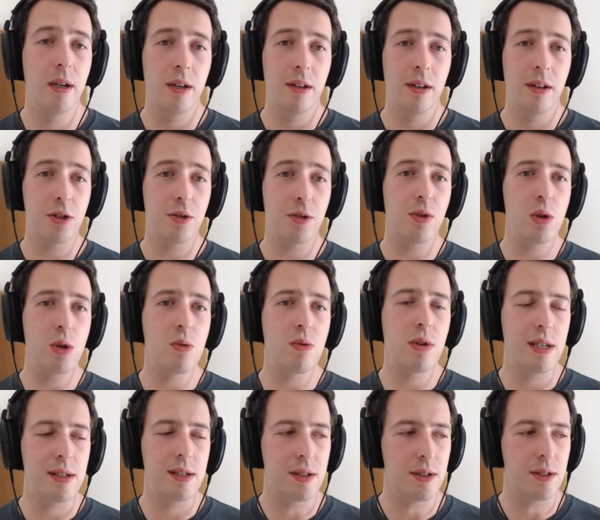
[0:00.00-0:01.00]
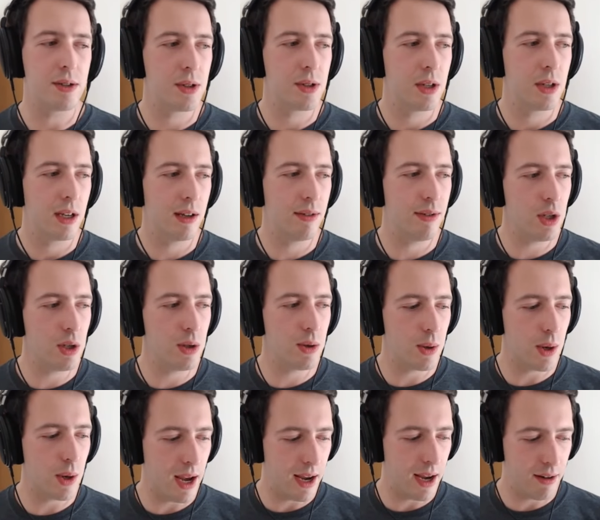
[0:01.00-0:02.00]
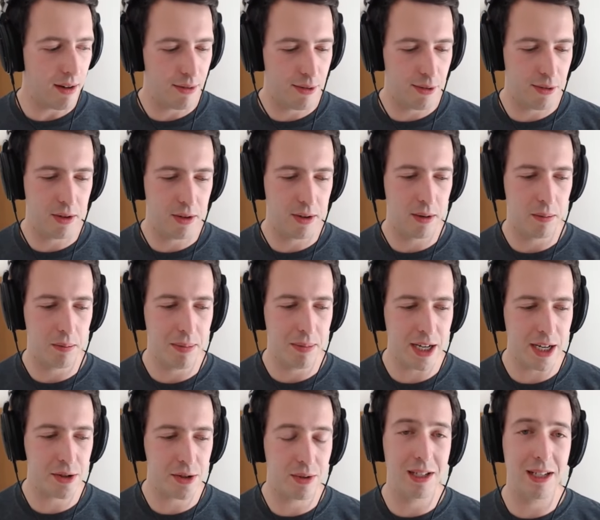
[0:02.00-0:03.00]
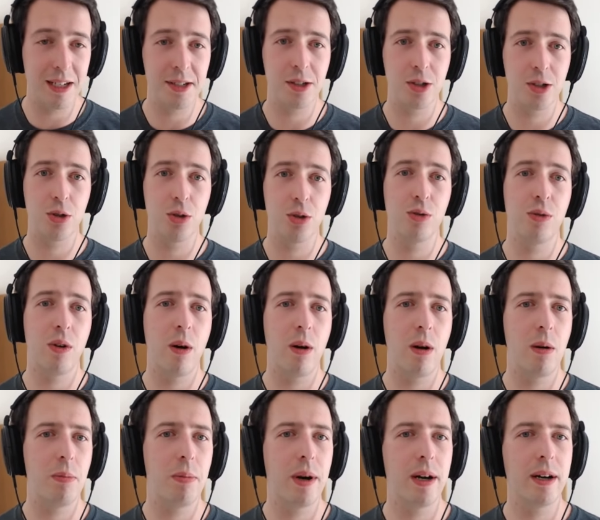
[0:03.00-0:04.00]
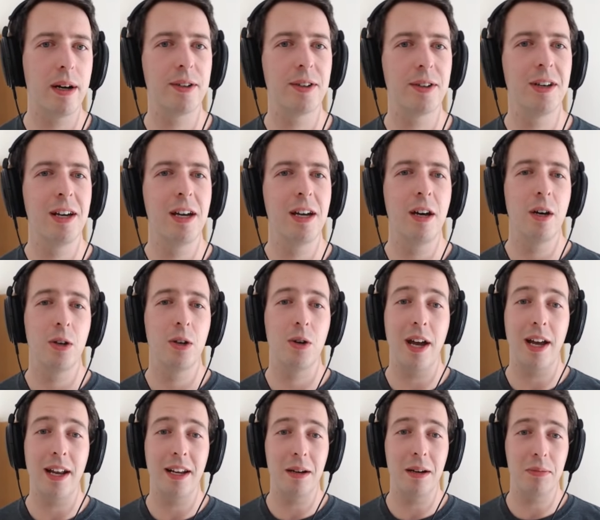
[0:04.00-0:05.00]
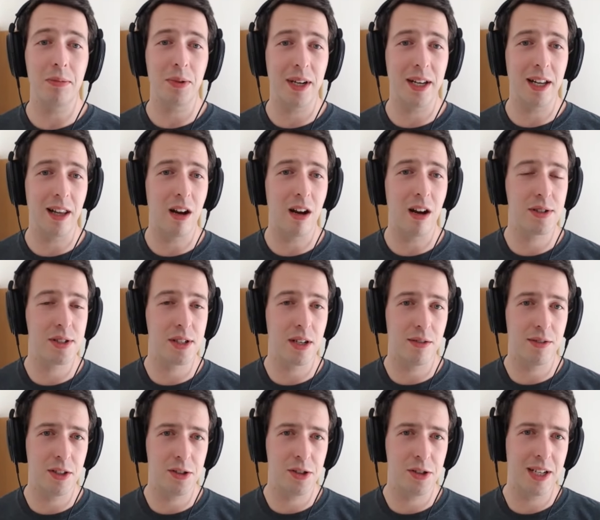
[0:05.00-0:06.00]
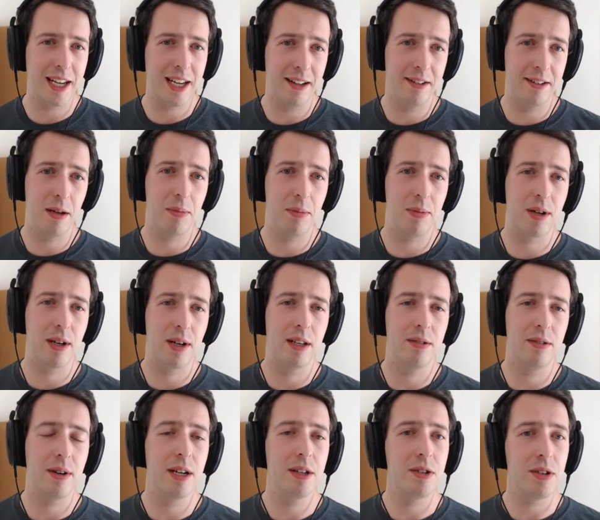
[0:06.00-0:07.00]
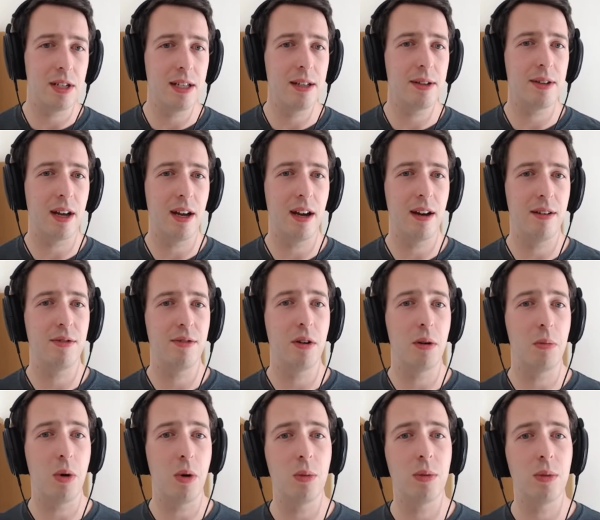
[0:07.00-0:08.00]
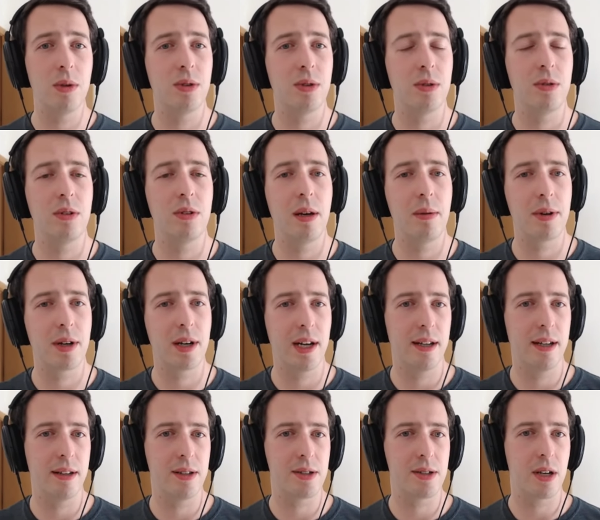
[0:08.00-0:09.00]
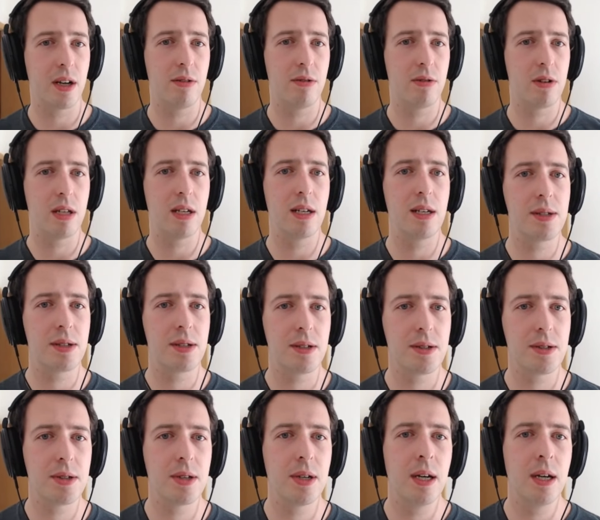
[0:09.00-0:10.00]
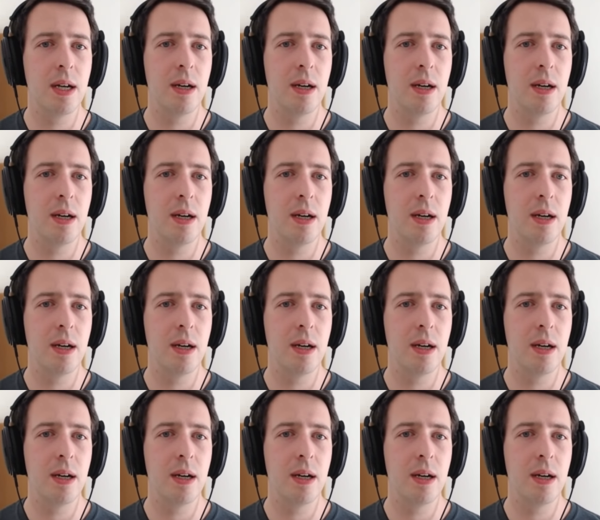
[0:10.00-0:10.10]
There's a few reasons. If you have major releases too far apart, you end up with a lot of stuff that you can't deprecate, right? You need to have a moment to deprecate these kind of releases.